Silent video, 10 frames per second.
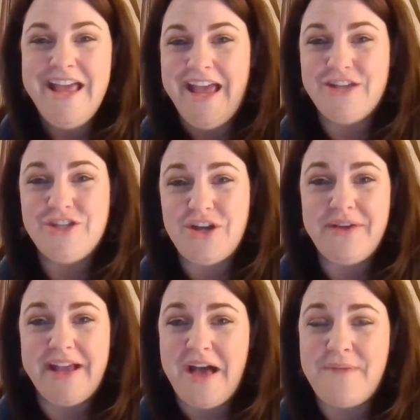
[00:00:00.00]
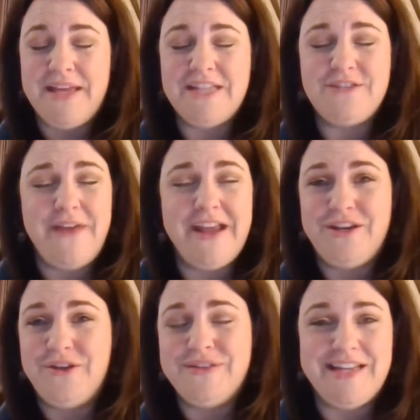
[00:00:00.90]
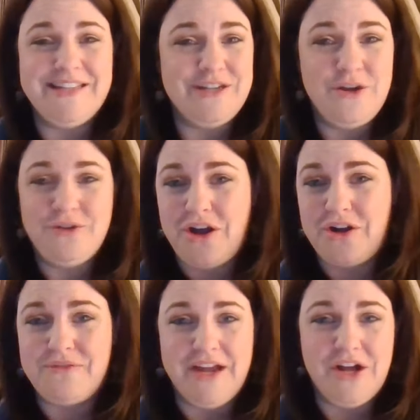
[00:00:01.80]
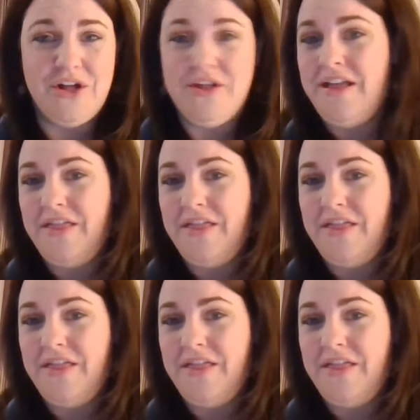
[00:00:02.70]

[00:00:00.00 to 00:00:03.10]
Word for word: It's showing up. It's fake news. It's no longer real.